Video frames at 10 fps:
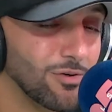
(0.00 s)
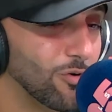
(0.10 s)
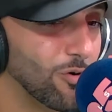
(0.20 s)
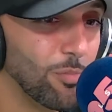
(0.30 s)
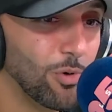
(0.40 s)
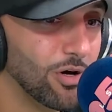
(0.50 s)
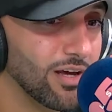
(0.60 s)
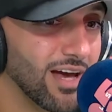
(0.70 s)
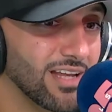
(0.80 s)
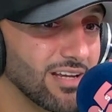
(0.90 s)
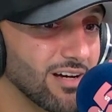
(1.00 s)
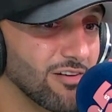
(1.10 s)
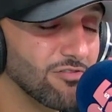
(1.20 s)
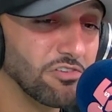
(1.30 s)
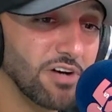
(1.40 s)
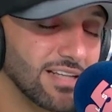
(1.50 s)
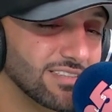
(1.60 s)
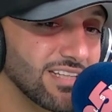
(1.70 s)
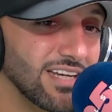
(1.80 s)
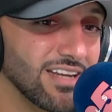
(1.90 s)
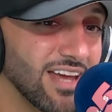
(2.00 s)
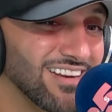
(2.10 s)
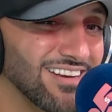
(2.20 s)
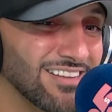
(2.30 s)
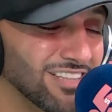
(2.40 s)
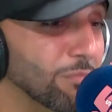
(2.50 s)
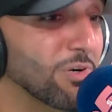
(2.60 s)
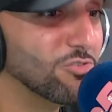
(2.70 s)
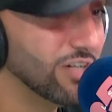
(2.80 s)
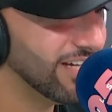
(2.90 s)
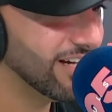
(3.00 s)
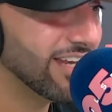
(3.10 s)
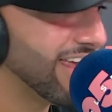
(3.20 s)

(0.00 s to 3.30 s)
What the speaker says: oh boy, and Verratti and Di Maria and